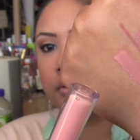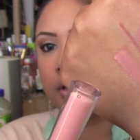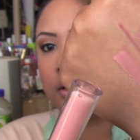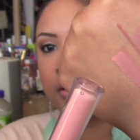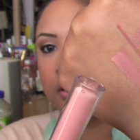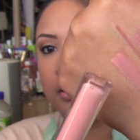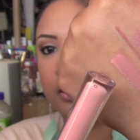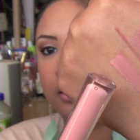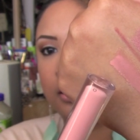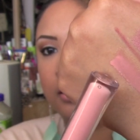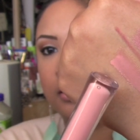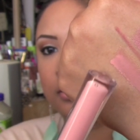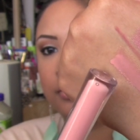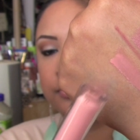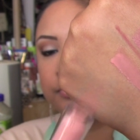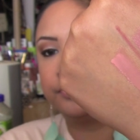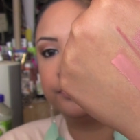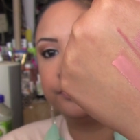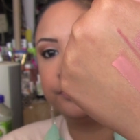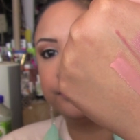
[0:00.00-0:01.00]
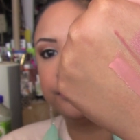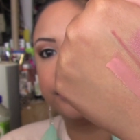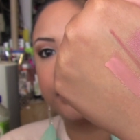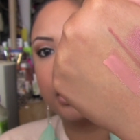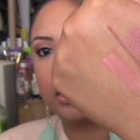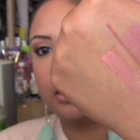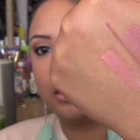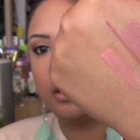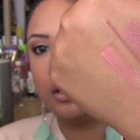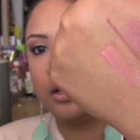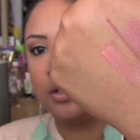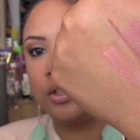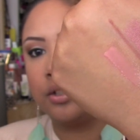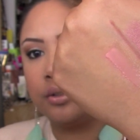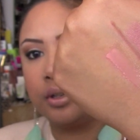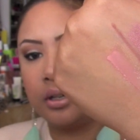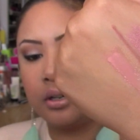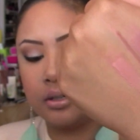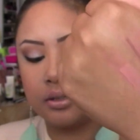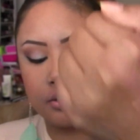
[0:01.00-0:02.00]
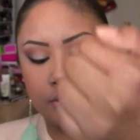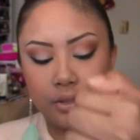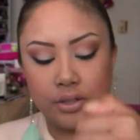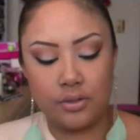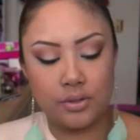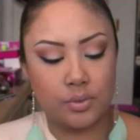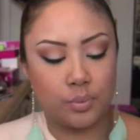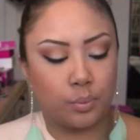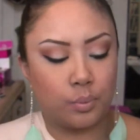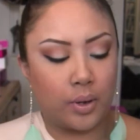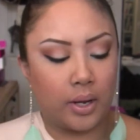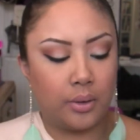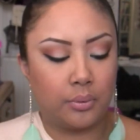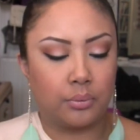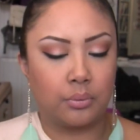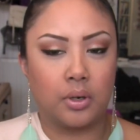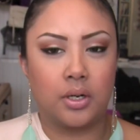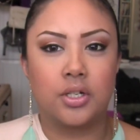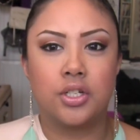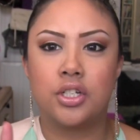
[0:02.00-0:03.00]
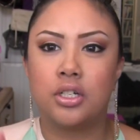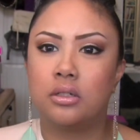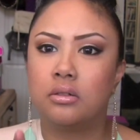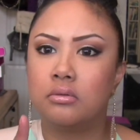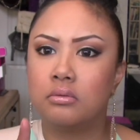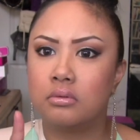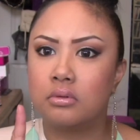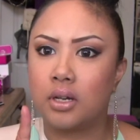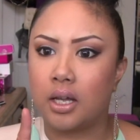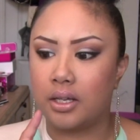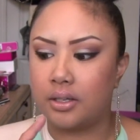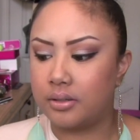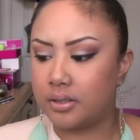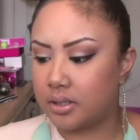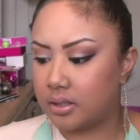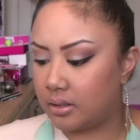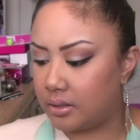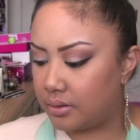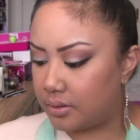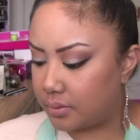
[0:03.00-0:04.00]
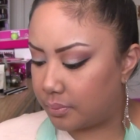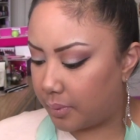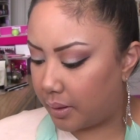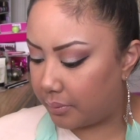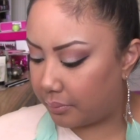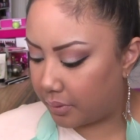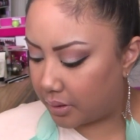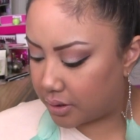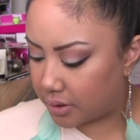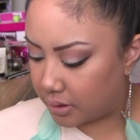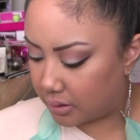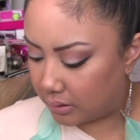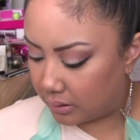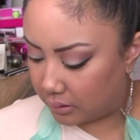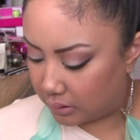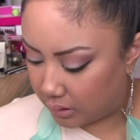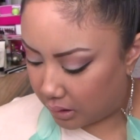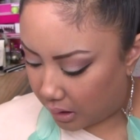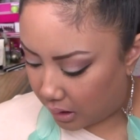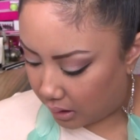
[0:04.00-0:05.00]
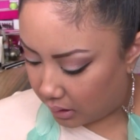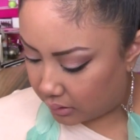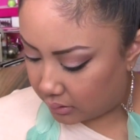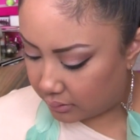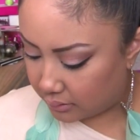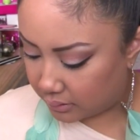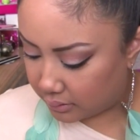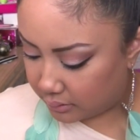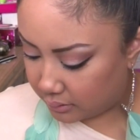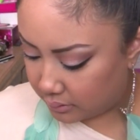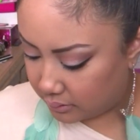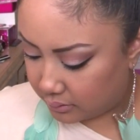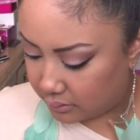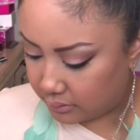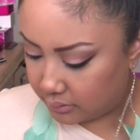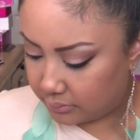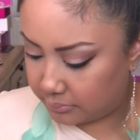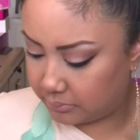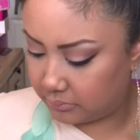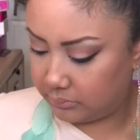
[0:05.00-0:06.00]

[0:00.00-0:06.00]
right there. You can also use White Russian. I used to use White Russian a lot. Um,